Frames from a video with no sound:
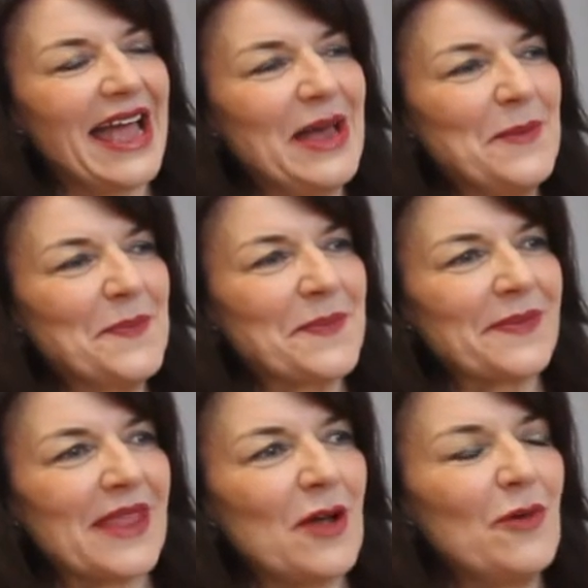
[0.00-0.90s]
Um,
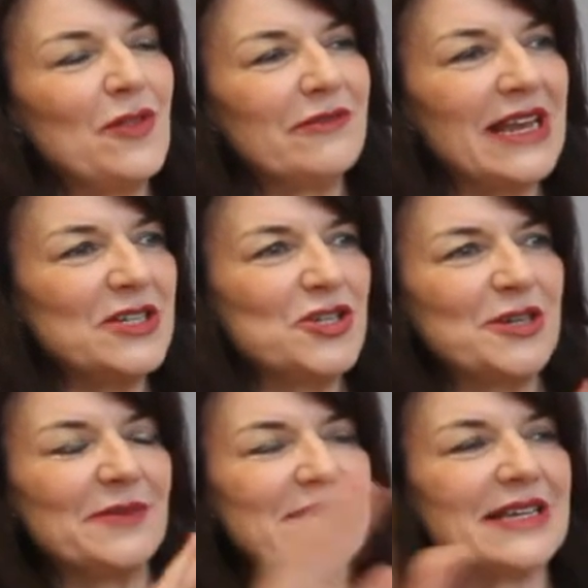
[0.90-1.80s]
well, the
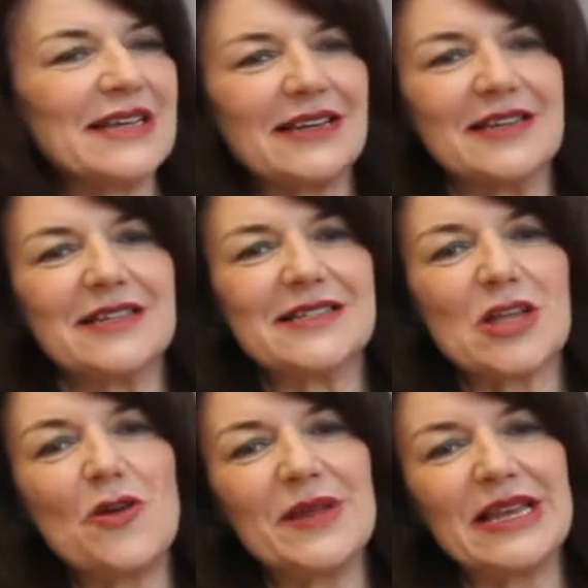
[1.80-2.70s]
relationship is conducted at
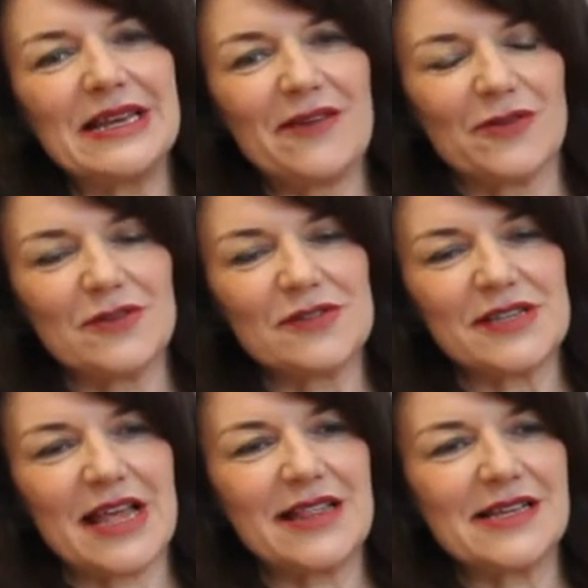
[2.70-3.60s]
so many
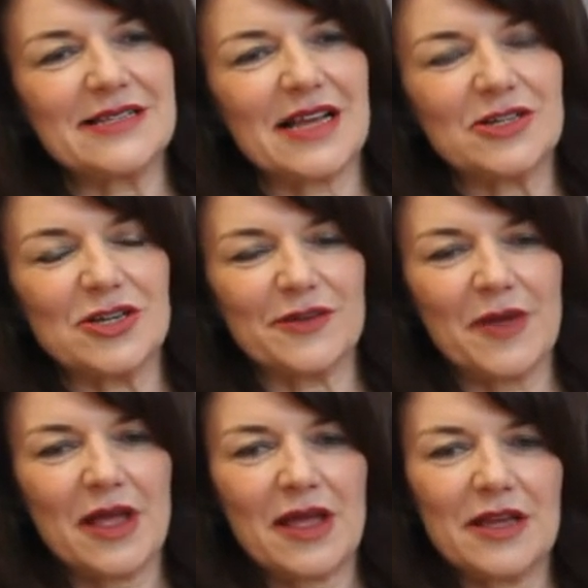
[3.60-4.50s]
levels, and there's such a,
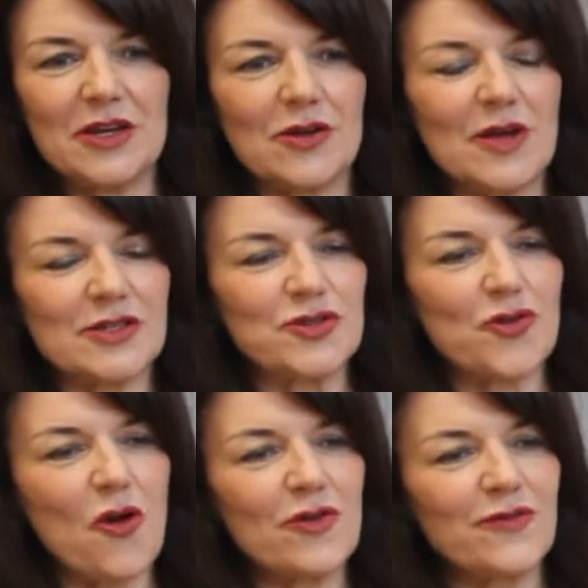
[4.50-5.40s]
you know, a
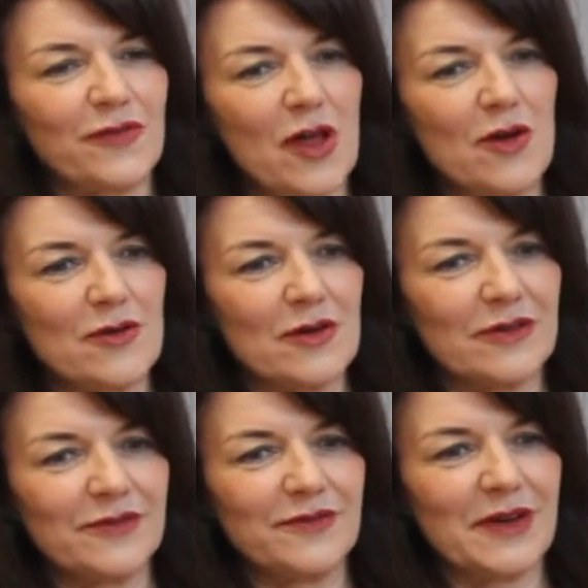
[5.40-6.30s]
strong flow
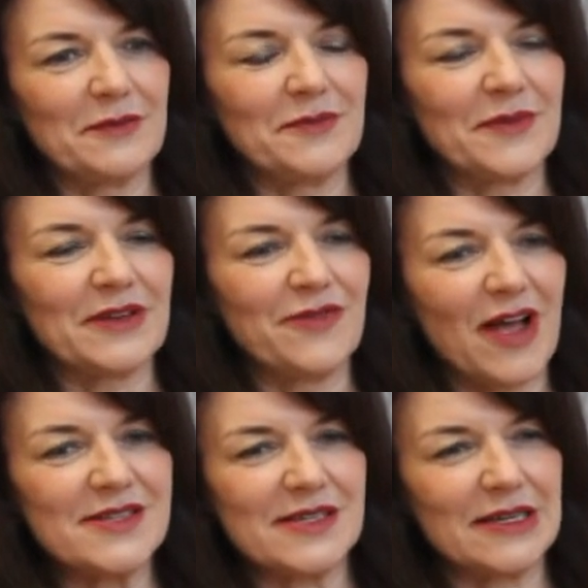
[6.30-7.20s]
of um,
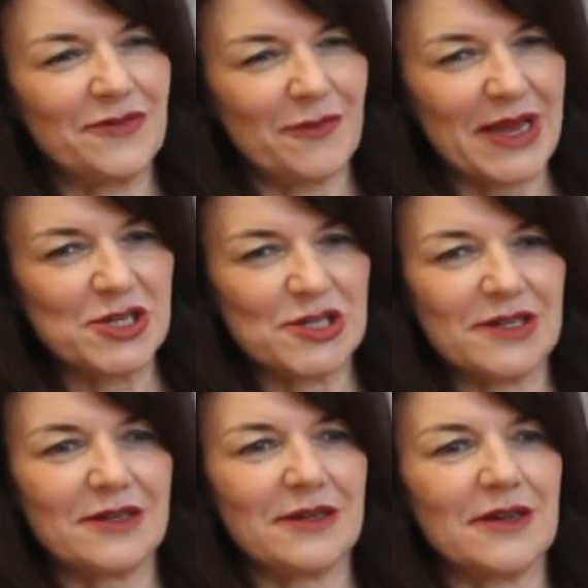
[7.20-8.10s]
advice and
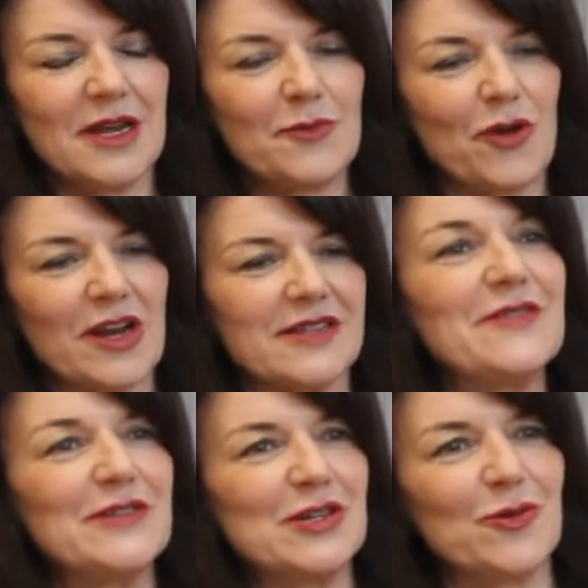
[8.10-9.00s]
information and
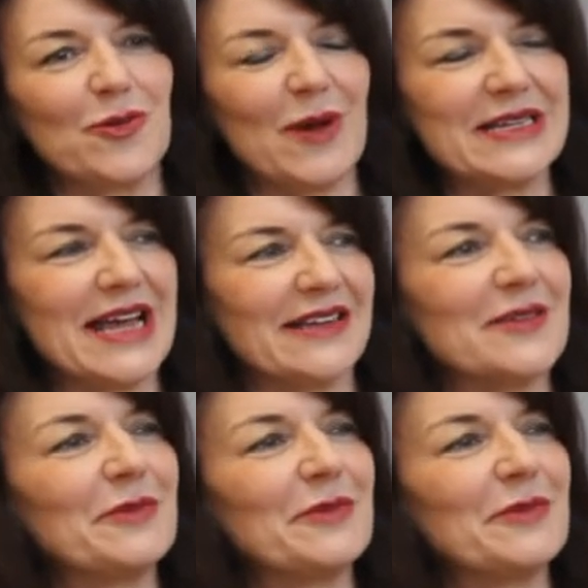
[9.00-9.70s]
productivity all the way down.